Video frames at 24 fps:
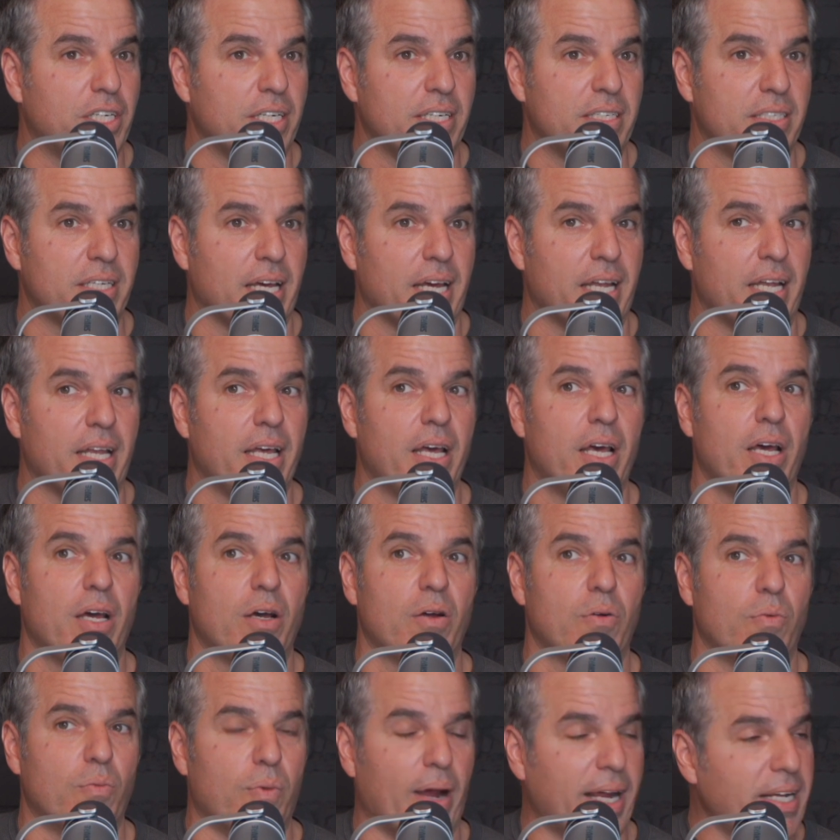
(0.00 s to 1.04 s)
said,
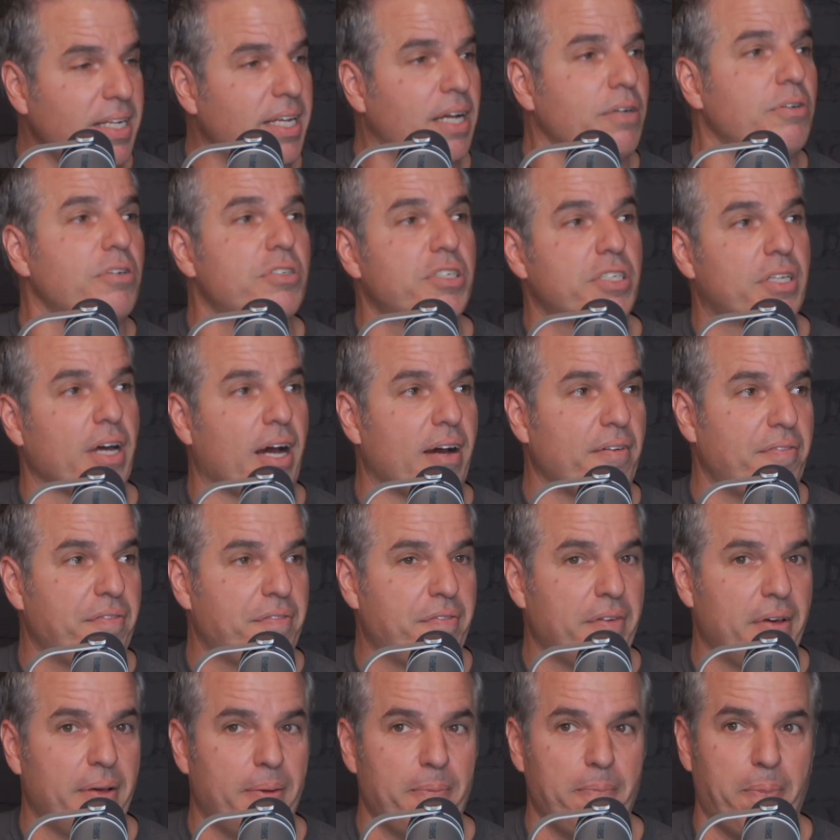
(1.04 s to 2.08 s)
write down your stuff
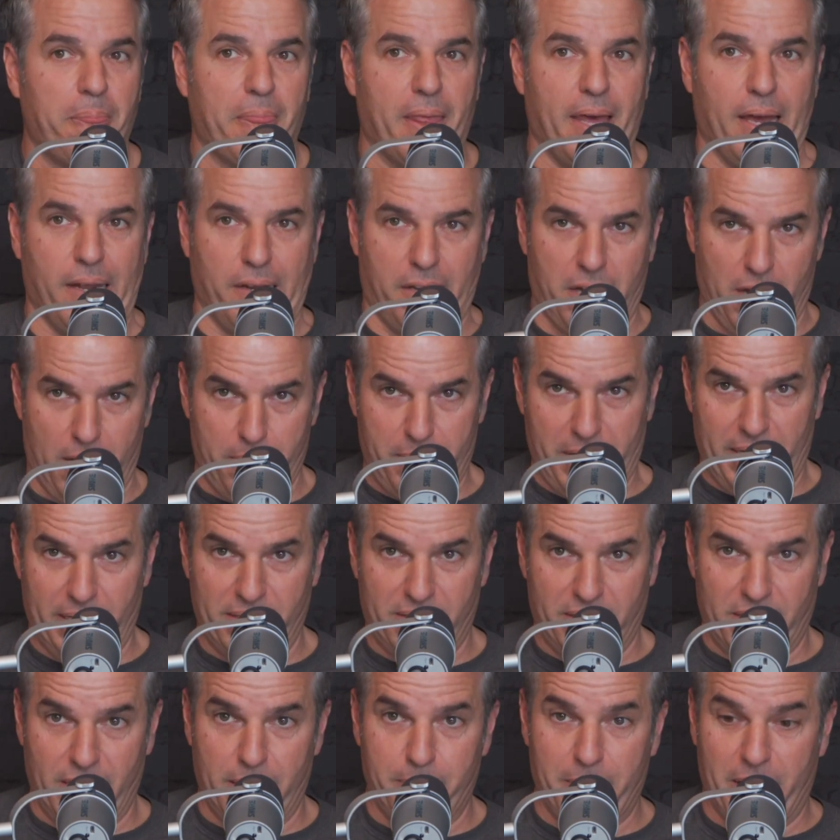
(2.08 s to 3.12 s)
and come in and
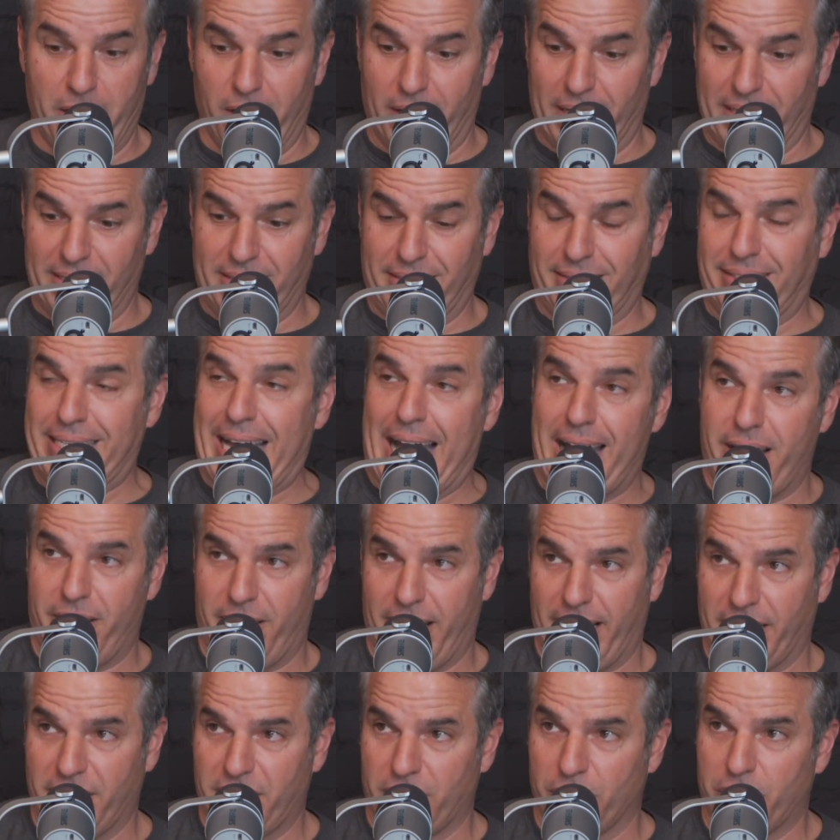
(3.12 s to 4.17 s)
see me on a
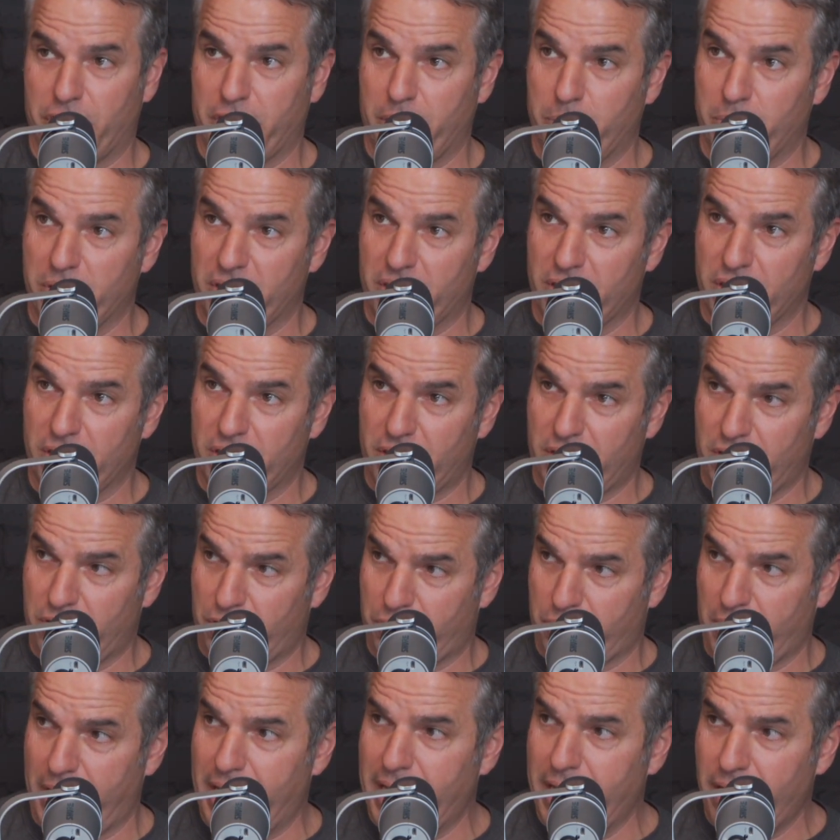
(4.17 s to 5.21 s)
Saturday. So she was
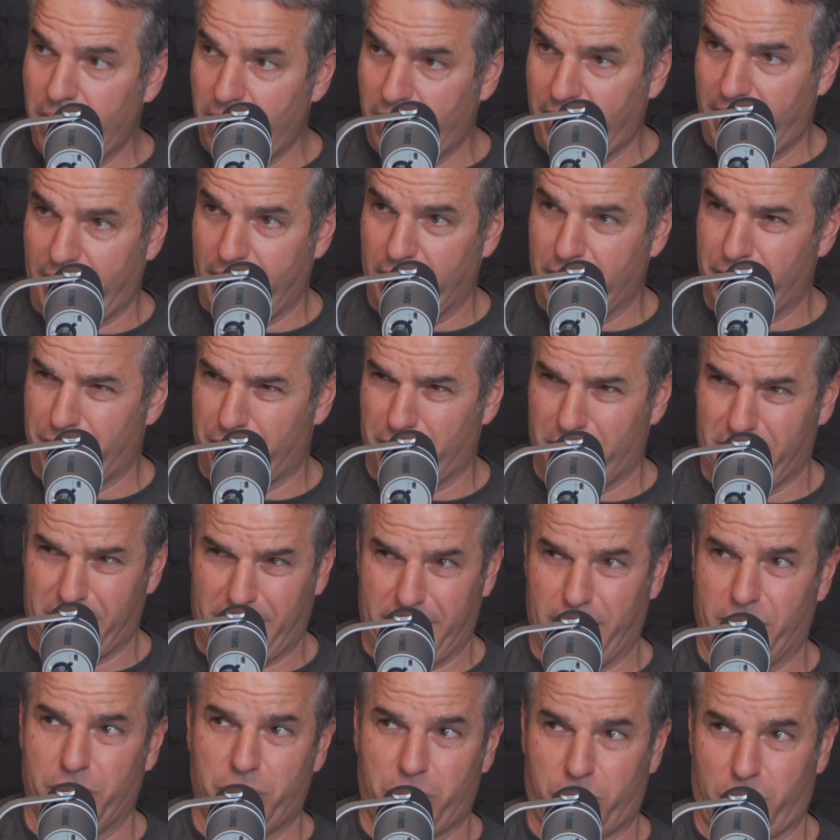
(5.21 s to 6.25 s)
training her kids for the
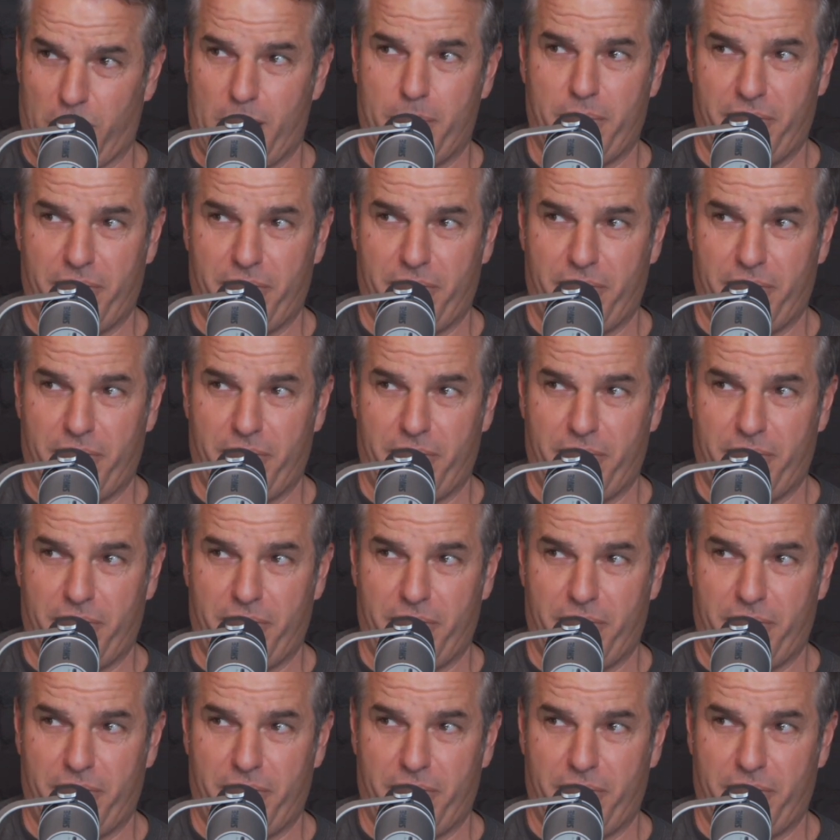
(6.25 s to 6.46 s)
Sears Drama